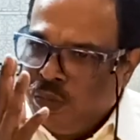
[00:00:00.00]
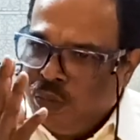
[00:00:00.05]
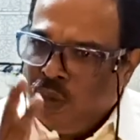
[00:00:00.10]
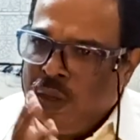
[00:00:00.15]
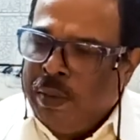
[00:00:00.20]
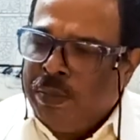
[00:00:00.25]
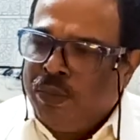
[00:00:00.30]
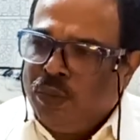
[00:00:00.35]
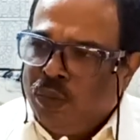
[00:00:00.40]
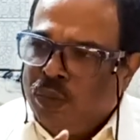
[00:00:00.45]

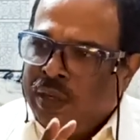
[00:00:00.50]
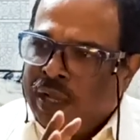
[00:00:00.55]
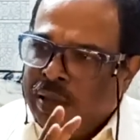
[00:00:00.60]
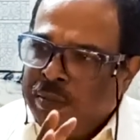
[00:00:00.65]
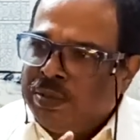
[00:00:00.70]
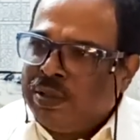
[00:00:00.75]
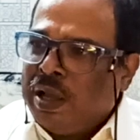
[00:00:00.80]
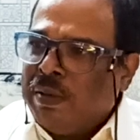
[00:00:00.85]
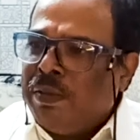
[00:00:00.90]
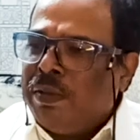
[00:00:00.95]
We have to
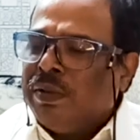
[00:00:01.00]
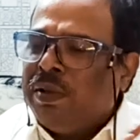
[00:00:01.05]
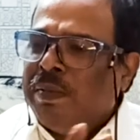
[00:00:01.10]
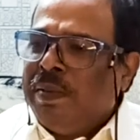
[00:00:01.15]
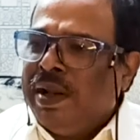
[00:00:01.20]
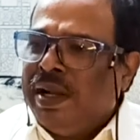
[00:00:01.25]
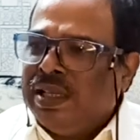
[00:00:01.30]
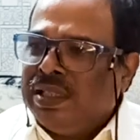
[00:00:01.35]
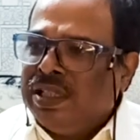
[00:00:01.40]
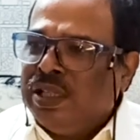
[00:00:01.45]
give some of the
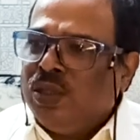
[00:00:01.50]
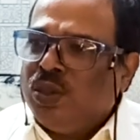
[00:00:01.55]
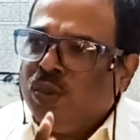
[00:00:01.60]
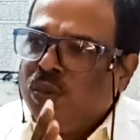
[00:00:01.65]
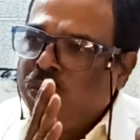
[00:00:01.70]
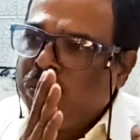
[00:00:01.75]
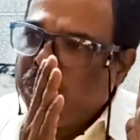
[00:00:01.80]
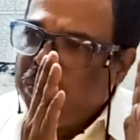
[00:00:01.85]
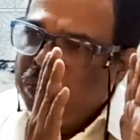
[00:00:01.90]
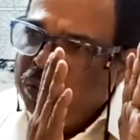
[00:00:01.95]
medicine
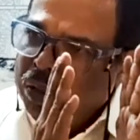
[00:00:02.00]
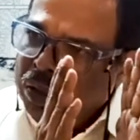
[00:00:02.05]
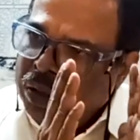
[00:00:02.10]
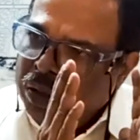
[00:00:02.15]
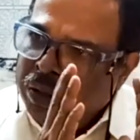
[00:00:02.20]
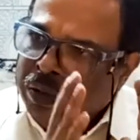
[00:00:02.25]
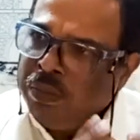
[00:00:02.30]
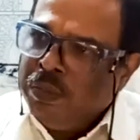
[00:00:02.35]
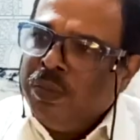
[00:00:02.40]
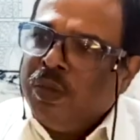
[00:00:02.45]
to
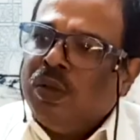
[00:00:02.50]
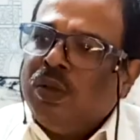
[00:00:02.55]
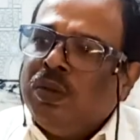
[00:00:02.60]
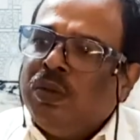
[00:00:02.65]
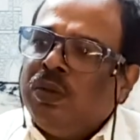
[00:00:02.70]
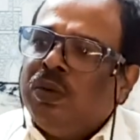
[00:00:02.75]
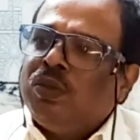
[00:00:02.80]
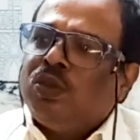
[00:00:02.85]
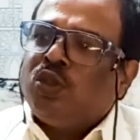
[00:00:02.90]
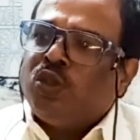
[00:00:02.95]

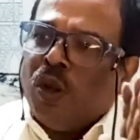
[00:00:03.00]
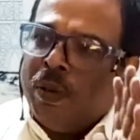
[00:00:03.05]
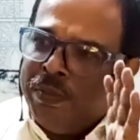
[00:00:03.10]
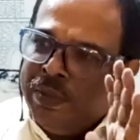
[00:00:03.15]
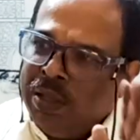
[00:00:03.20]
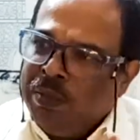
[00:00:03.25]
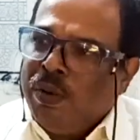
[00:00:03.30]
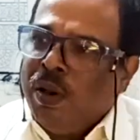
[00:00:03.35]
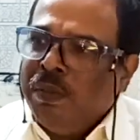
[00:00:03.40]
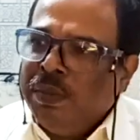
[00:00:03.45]

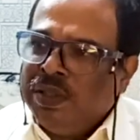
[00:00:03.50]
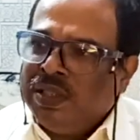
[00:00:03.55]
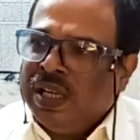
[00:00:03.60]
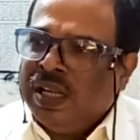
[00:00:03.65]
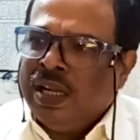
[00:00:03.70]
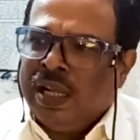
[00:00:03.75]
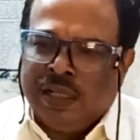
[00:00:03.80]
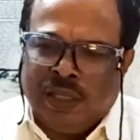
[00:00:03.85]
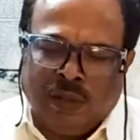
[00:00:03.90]
stop the vomition.